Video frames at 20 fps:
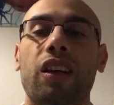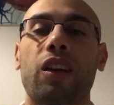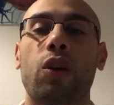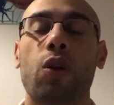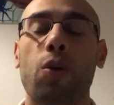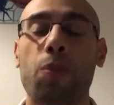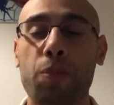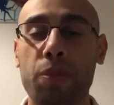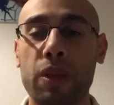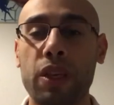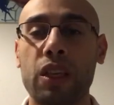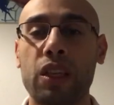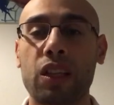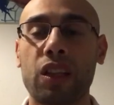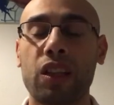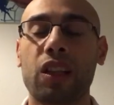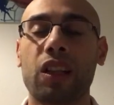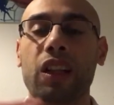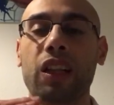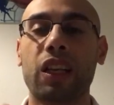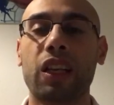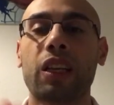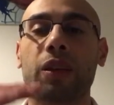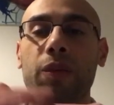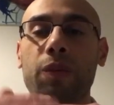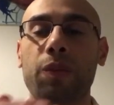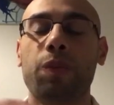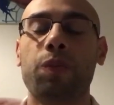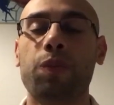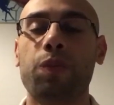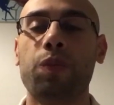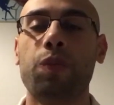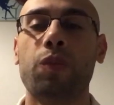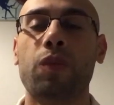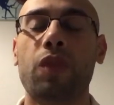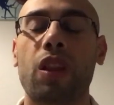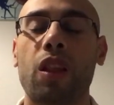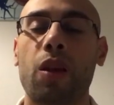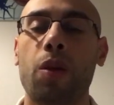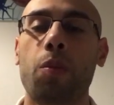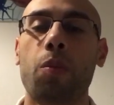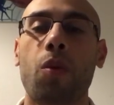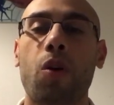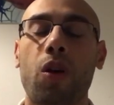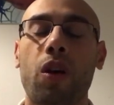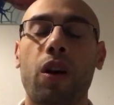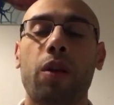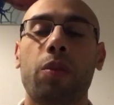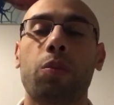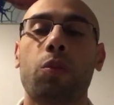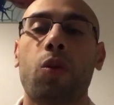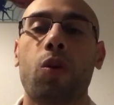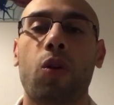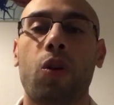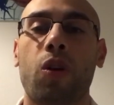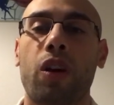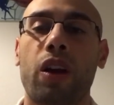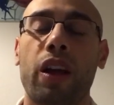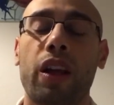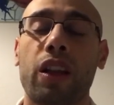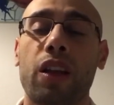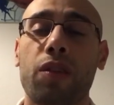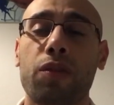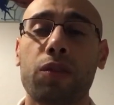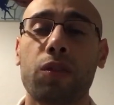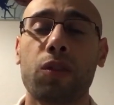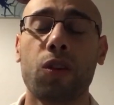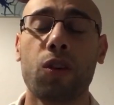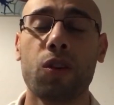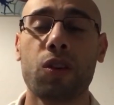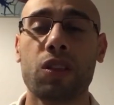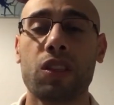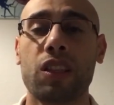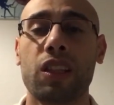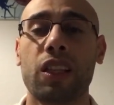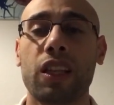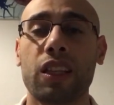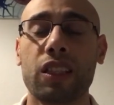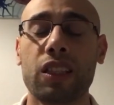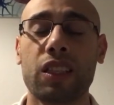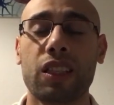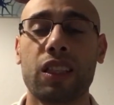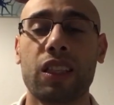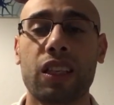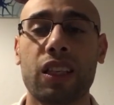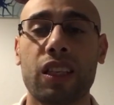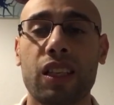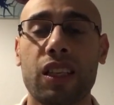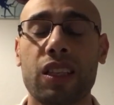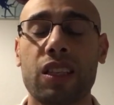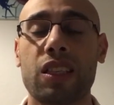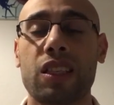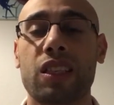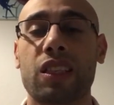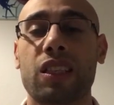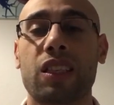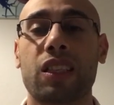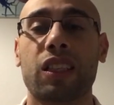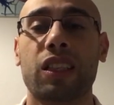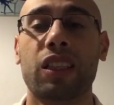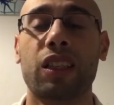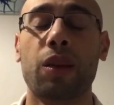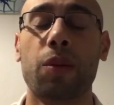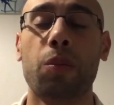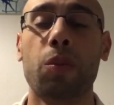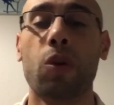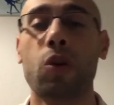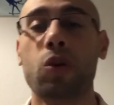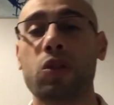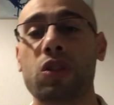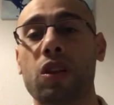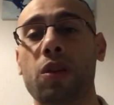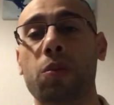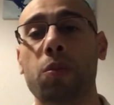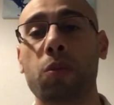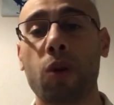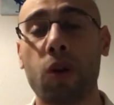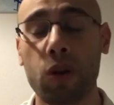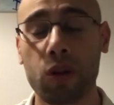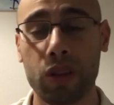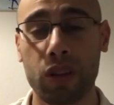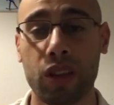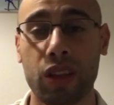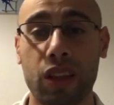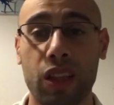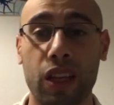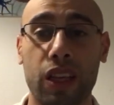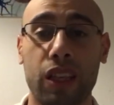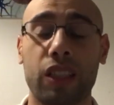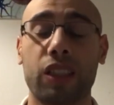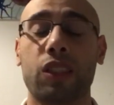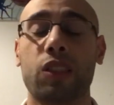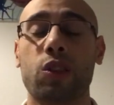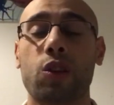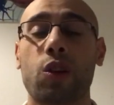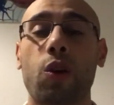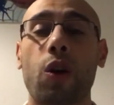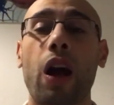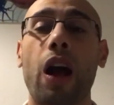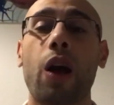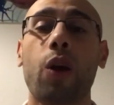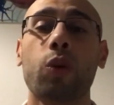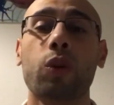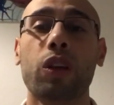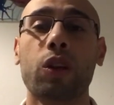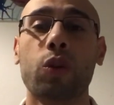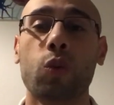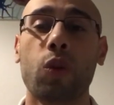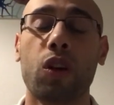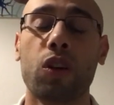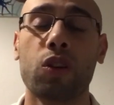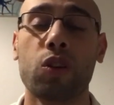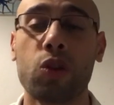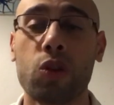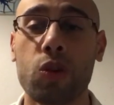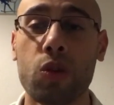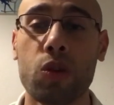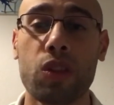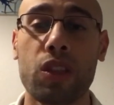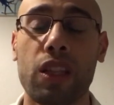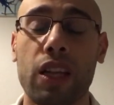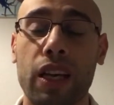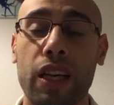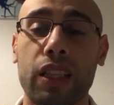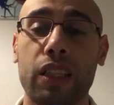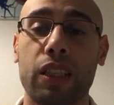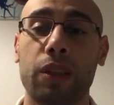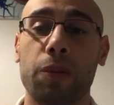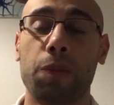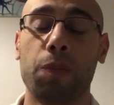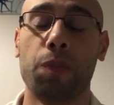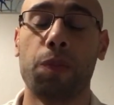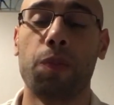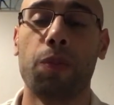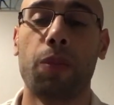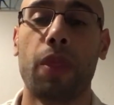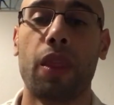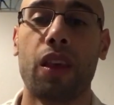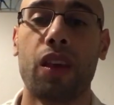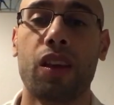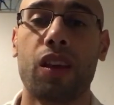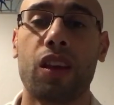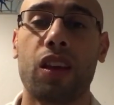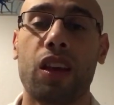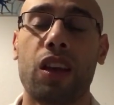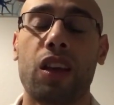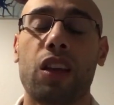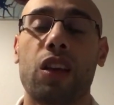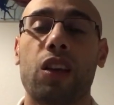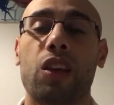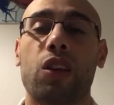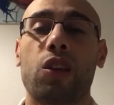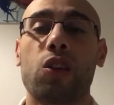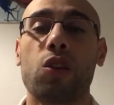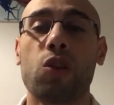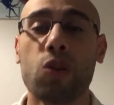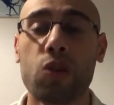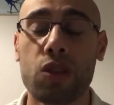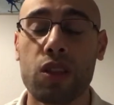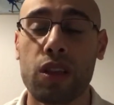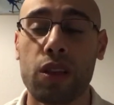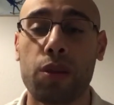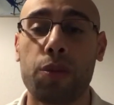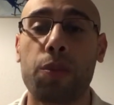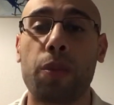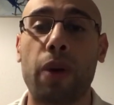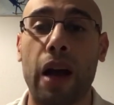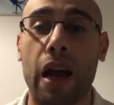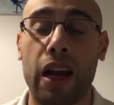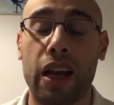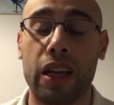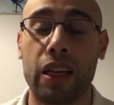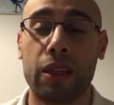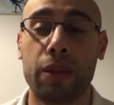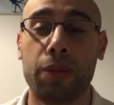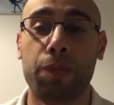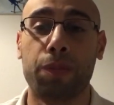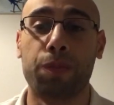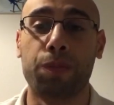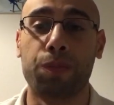repeatedly more and more. And of course, that is the most important thing. So how can one use that? Use it by,